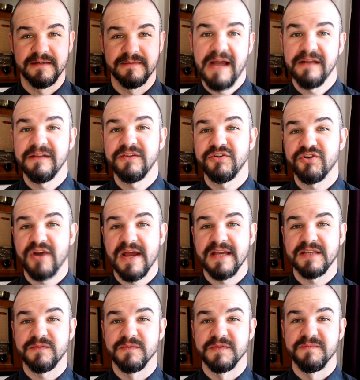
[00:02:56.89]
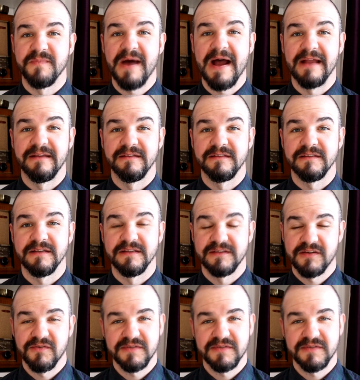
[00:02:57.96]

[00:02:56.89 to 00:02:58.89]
Highland dress was banned until